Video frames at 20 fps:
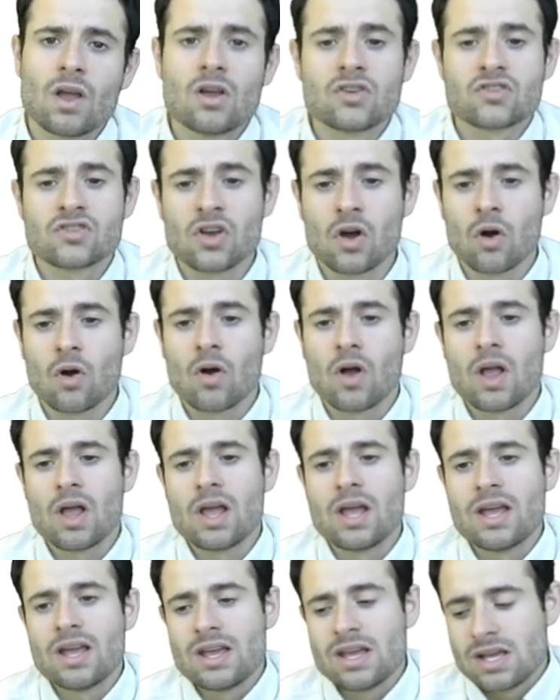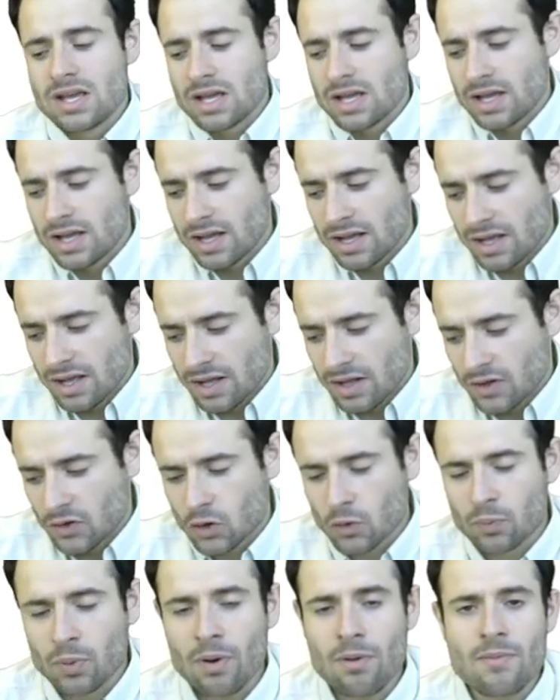So
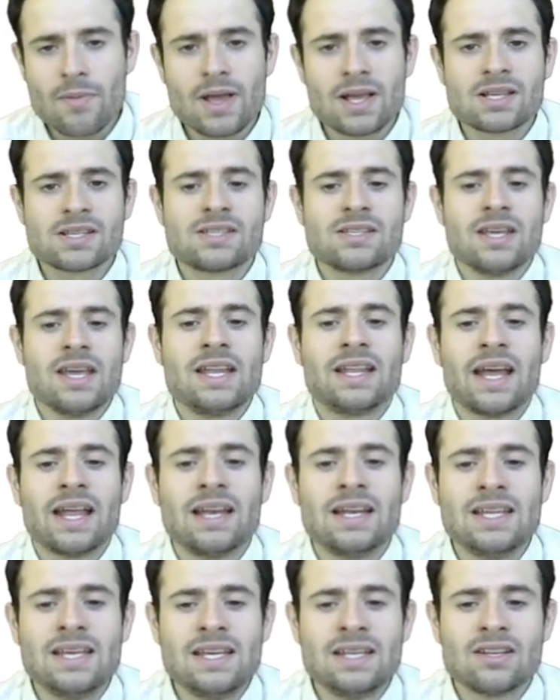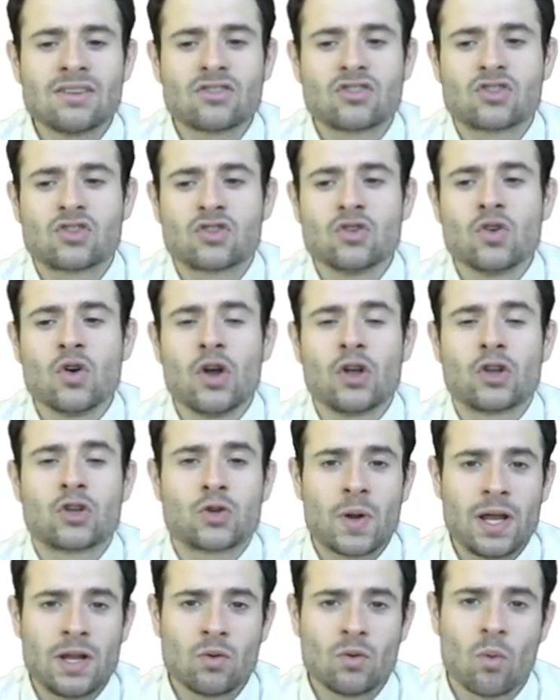the problem is it can lead to a
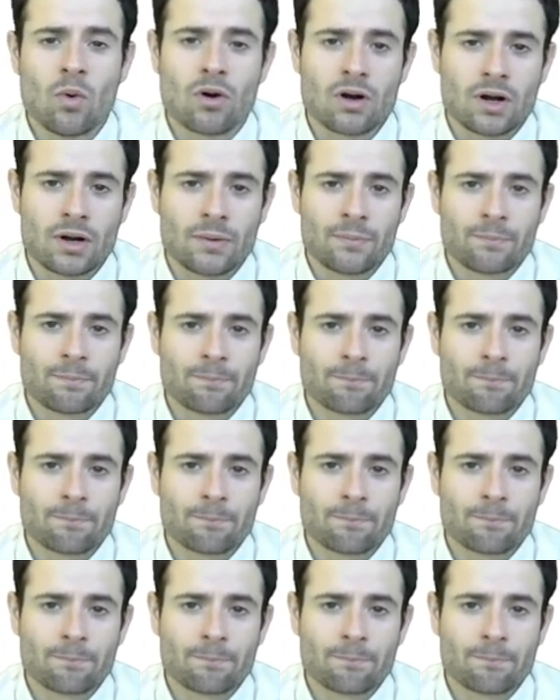trade war.